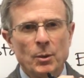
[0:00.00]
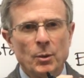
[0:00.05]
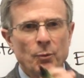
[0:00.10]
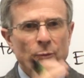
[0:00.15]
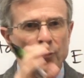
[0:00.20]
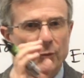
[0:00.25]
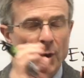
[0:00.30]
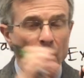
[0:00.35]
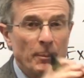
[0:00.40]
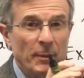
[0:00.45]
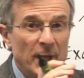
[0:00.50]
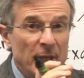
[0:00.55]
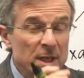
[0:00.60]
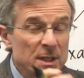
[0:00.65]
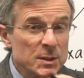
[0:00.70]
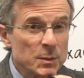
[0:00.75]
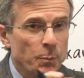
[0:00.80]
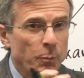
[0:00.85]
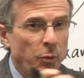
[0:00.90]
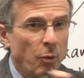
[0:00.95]
from
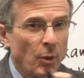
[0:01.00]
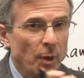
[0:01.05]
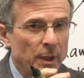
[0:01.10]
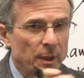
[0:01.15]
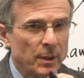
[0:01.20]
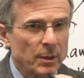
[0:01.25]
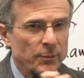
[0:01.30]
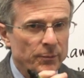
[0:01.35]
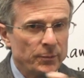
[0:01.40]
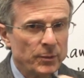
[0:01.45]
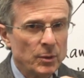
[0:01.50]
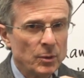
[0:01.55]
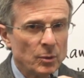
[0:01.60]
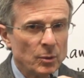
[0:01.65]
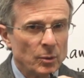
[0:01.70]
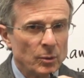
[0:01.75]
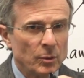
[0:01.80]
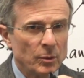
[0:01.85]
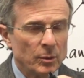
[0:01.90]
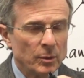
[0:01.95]
its point of
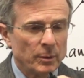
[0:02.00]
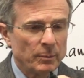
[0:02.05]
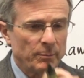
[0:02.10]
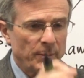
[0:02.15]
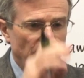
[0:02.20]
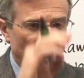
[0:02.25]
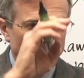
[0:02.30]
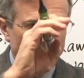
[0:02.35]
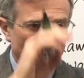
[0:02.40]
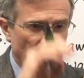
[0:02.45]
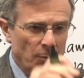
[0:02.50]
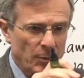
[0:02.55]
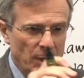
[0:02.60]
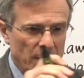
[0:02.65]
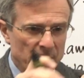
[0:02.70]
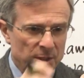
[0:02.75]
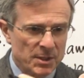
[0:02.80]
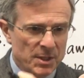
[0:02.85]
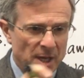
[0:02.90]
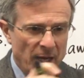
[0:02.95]
view, meaning I want
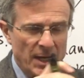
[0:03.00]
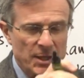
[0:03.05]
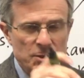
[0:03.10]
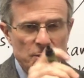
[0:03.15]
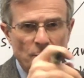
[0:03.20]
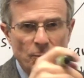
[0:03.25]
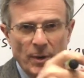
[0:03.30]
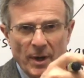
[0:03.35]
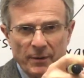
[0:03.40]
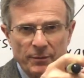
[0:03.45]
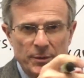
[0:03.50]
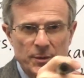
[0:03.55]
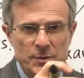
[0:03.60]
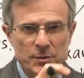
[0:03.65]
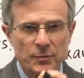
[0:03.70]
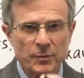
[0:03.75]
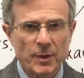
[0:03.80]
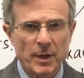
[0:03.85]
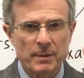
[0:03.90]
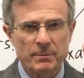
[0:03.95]
to attach a reference
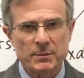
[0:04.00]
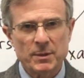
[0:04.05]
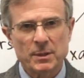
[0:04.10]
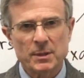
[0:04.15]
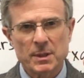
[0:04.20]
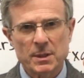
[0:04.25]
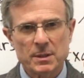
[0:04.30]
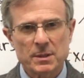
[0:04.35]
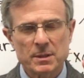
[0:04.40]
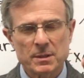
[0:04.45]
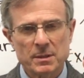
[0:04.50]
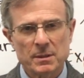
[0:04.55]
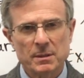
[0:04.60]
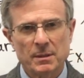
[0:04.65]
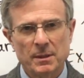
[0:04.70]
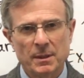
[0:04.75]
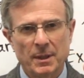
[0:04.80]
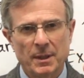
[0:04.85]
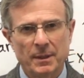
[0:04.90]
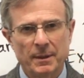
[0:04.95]
frame to this
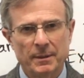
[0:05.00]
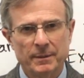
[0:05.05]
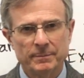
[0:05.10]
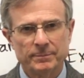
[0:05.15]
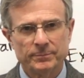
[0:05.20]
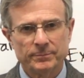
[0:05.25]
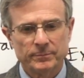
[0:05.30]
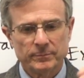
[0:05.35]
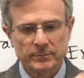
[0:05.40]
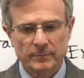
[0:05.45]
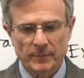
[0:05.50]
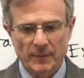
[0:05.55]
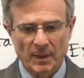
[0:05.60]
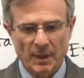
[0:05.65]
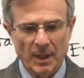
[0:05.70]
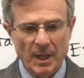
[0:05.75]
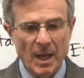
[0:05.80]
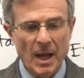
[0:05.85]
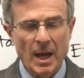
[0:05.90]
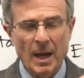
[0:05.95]
um,
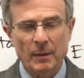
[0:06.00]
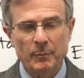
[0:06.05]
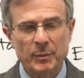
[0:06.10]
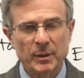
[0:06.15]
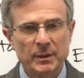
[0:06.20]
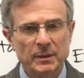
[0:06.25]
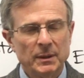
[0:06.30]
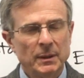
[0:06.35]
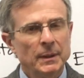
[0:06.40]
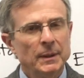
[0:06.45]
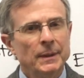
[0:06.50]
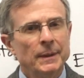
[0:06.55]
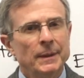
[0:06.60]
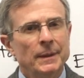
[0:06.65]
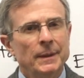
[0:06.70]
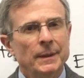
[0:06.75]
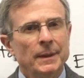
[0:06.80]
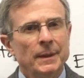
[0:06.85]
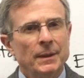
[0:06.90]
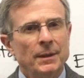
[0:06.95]
cap,
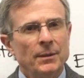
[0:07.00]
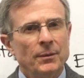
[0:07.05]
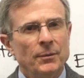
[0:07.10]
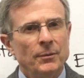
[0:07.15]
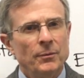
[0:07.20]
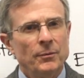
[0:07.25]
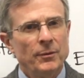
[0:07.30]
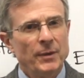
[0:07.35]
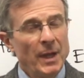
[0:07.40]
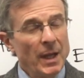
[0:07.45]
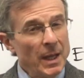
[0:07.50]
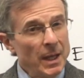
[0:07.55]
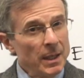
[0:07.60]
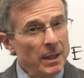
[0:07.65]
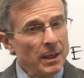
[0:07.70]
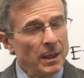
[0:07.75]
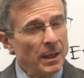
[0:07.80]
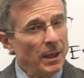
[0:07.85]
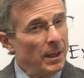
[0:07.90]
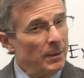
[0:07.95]

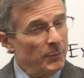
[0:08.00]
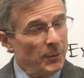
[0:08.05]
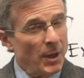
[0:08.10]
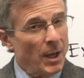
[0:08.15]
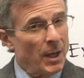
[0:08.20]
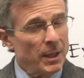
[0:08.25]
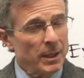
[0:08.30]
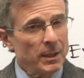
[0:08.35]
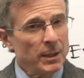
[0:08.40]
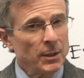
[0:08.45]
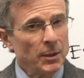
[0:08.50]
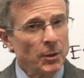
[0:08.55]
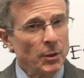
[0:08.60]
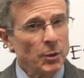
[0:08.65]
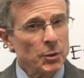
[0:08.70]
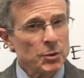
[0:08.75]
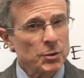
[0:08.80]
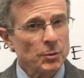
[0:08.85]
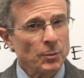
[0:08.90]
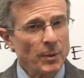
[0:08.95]
then I'm not in an
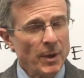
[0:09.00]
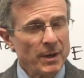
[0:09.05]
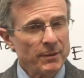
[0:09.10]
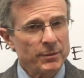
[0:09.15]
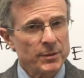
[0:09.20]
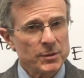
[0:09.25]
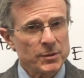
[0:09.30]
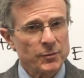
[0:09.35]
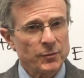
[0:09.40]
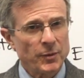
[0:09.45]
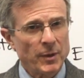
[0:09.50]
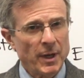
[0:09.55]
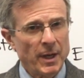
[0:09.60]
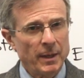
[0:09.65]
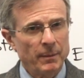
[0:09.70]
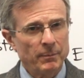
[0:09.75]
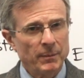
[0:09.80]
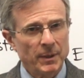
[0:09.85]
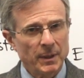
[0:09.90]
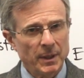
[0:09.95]
inertial reference
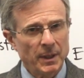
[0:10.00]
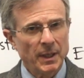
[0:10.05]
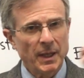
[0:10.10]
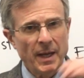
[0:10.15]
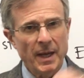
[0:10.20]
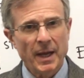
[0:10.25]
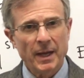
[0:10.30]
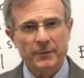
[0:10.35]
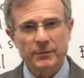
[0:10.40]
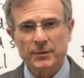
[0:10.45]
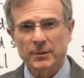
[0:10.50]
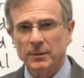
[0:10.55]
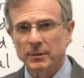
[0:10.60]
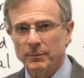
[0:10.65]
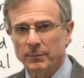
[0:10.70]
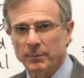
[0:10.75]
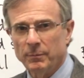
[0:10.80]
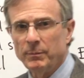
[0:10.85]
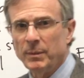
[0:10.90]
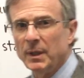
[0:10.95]
frame, and I have to
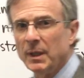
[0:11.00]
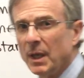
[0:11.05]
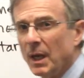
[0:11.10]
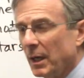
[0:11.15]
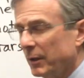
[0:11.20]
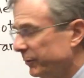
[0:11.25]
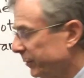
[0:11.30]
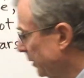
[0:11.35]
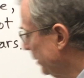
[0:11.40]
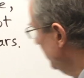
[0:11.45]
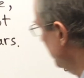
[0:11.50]
be careful